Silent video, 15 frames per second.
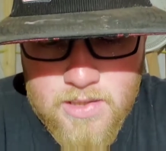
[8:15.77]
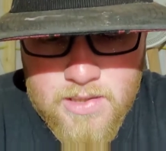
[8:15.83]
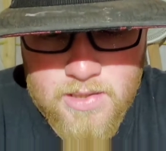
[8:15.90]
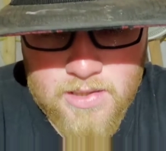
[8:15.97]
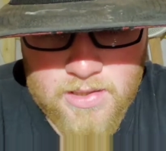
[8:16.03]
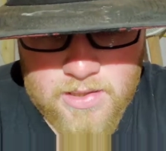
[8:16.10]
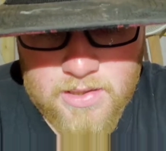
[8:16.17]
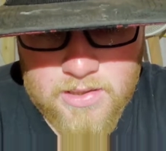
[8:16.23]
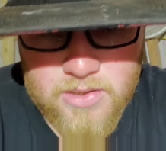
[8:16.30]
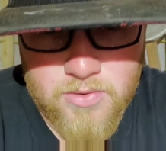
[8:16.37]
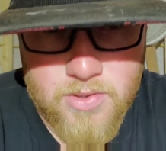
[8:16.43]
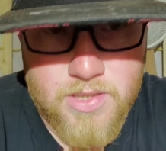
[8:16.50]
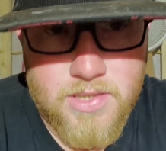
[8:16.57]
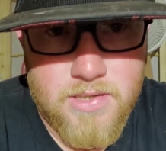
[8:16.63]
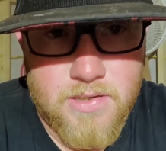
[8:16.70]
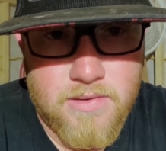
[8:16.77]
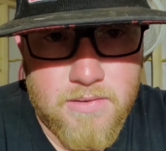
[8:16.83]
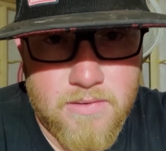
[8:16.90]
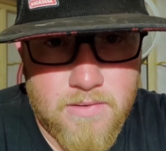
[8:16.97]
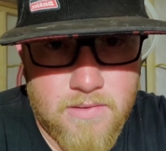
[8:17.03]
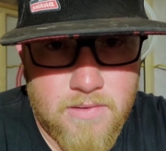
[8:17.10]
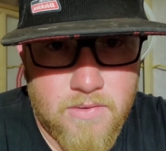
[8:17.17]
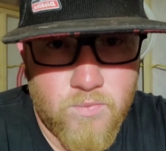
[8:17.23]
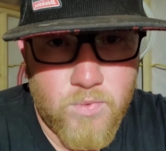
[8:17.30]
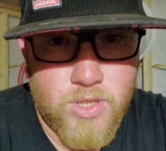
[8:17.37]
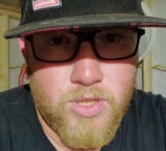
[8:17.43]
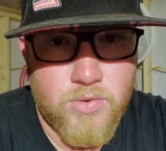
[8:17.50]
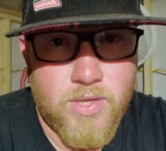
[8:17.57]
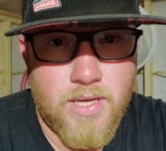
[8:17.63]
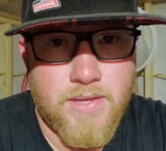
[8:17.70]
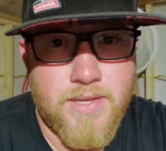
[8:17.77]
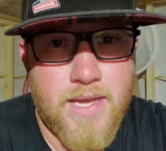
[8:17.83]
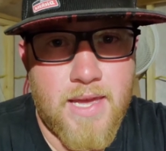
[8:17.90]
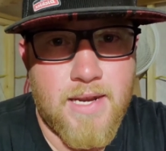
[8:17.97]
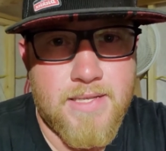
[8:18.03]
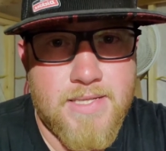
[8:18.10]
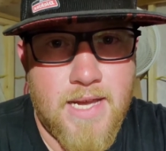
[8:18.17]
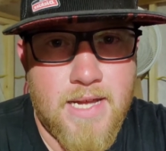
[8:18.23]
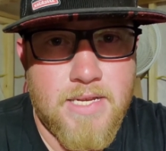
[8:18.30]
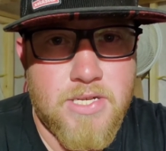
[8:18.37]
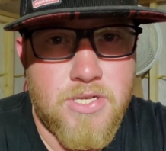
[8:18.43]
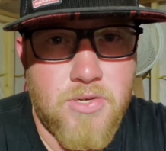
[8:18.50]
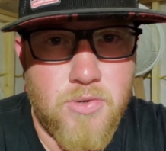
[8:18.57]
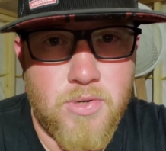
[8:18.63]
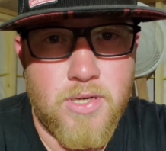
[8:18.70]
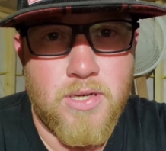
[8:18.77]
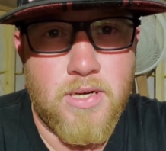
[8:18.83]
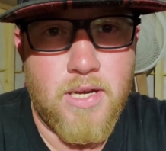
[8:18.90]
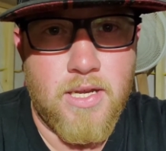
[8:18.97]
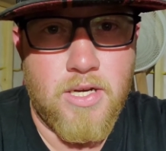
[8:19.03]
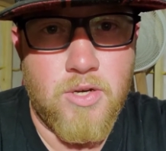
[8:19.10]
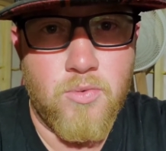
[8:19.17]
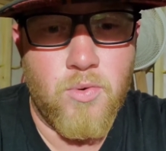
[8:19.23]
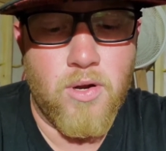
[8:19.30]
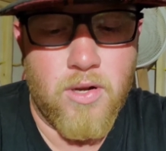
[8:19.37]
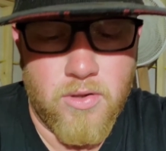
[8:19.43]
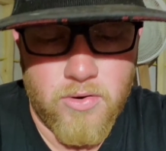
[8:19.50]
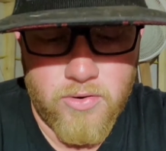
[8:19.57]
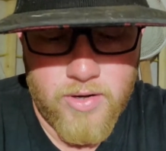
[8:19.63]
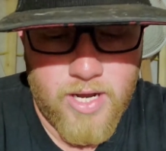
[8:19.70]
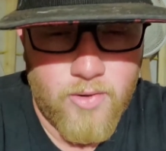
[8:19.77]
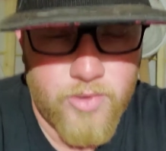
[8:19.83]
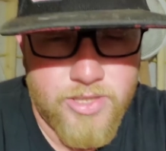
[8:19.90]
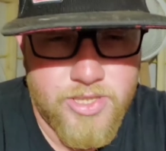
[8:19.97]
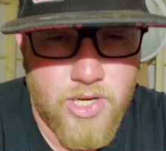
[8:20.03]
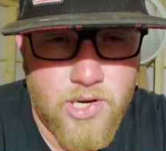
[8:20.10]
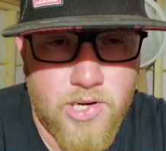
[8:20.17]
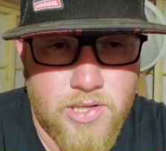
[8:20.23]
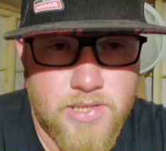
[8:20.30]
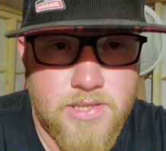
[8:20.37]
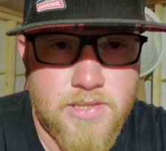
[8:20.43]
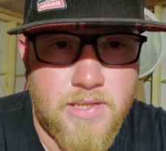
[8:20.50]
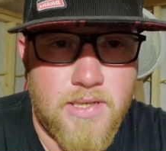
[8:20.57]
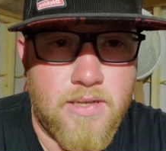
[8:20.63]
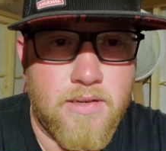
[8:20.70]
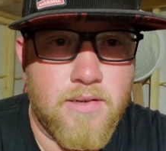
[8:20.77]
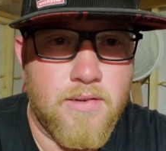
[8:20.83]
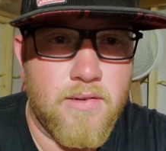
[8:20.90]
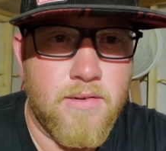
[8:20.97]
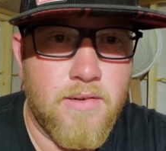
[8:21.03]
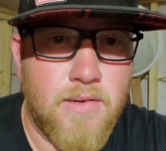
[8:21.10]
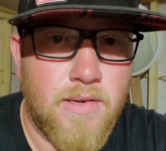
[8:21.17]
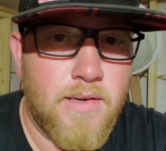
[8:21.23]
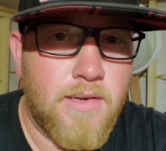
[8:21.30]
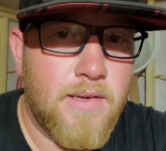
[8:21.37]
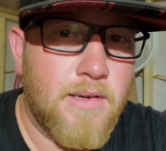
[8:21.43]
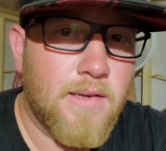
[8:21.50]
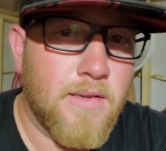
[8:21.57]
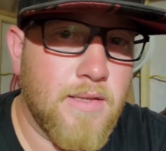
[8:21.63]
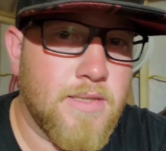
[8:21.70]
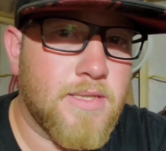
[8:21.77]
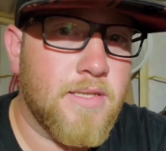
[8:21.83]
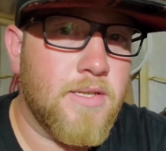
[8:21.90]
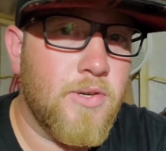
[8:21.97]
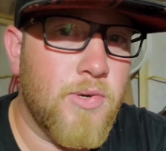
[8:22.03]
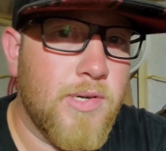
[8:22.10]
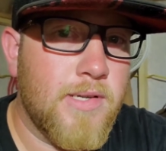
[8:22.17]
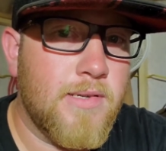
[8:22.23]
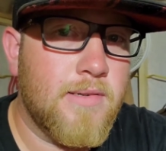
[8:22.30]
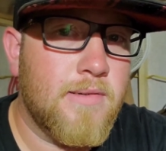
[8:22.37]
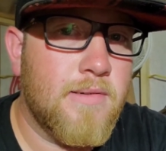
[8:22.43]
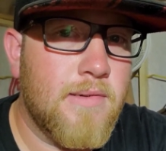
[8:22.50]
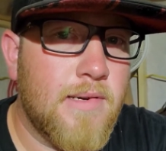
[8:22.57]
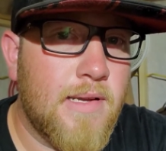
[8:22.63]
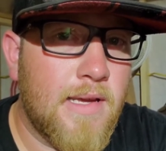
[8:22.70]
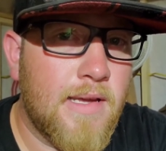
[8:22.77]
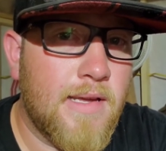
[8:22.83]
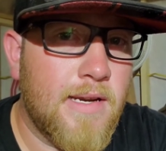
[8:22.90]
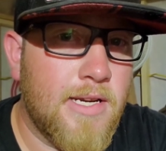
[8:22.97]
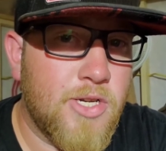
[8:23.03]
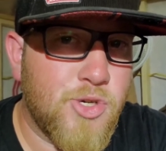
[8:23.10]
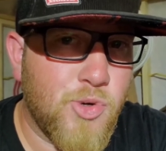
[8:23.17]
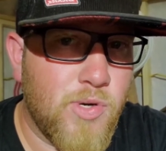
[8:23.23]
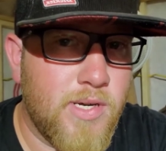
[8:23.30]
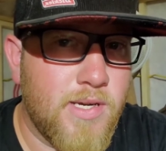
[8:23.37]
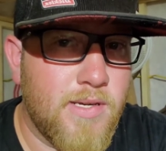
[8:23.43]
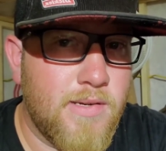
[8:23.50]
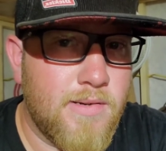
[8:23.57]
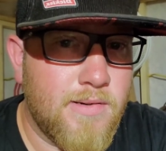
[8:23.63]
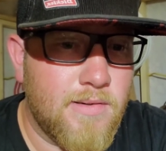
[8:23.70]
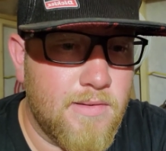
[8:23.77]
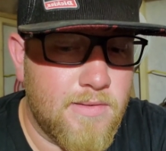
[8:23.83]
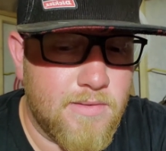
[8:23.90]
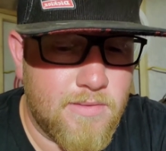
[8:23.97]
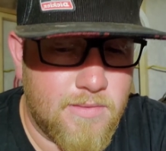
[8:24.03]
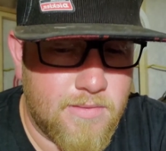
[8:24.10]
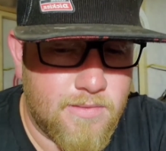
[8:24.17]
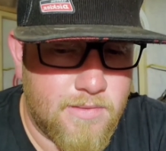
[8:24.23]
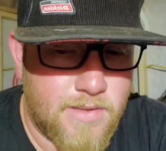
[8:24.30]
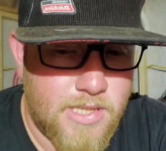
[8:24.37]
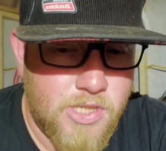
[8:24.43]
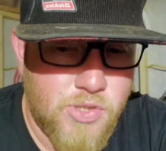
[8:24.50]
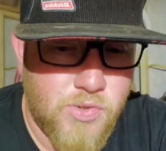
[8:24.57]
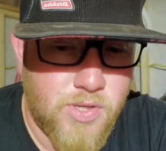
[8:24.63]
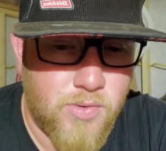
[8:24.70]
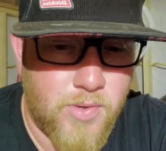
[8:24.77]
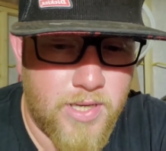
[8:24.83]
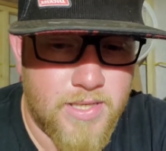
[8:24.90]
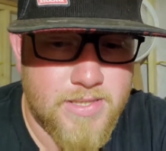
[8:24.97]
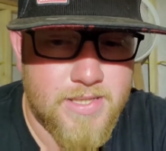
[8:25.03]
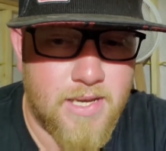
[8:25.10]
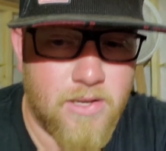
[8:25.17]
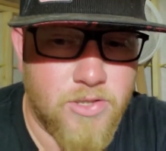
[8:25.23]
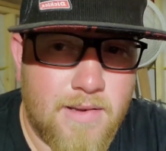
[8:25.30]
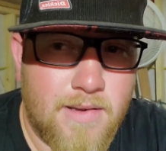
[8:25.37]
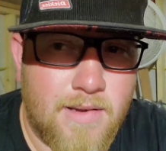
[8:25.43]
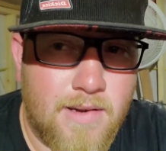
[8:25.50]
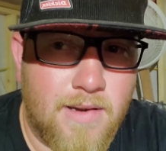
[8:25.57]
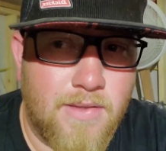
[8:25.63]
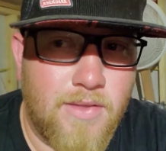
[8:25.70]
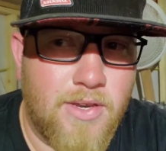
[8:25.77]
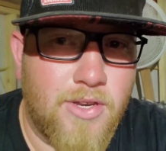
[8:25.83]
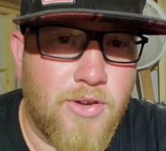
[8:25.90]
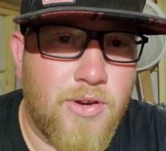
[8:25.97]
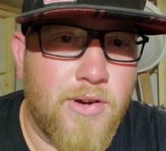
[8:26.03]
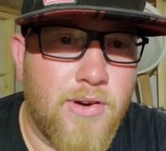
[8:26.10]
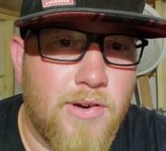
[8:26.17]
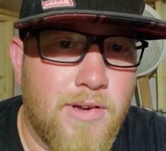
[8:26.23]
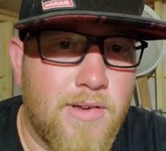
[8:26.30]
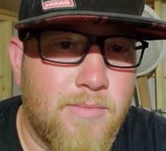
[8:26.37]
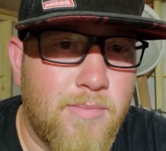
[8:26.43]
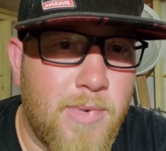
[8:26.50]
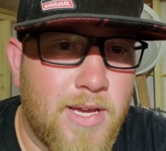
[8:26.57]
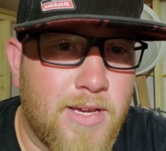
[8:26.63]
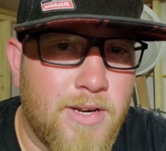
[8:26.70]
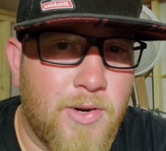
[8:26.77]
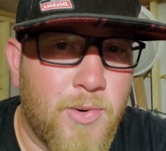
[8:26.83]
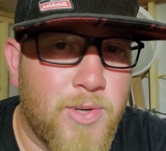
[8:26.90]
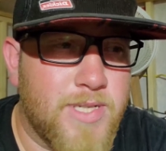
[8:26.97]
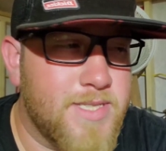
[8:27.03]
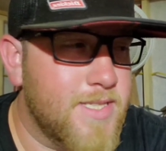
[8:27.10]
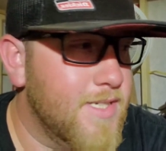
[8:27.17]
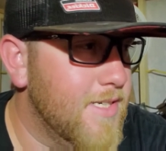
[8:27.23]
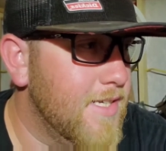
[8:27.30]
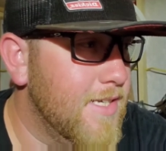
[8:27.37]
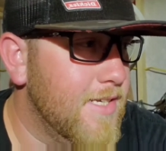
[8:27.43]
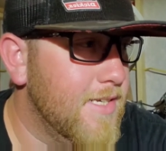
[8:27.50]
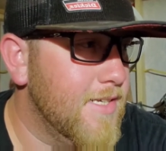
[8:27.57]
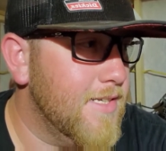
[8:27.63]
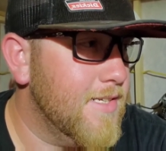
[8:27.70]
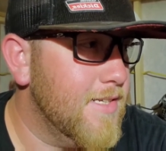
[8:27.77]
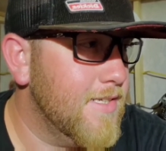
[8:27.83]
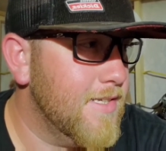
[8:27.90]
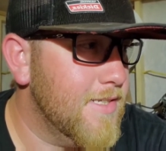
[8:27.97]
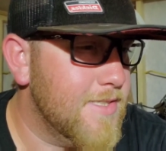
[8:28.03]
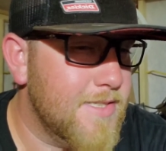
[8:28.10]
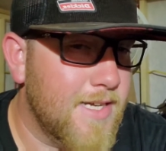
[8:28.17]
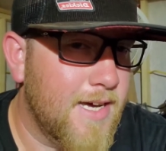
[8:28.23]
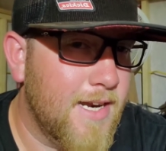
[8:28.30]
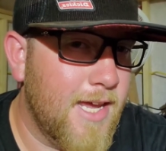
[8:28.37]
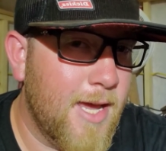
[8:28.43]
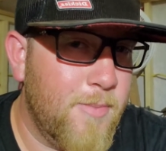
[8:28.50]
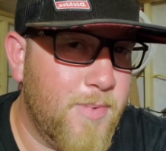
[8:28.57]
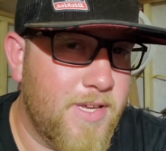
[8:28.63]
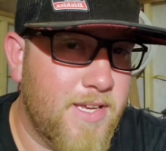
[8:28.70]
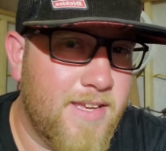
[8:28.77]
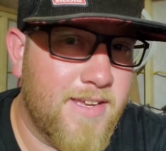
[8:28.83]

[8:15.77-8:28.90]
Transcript: and you can, when you get that attached to it, and you want to learn how it talks and listen to it and enjoy the way it sounds, and then you hear it making noise that it's not happy.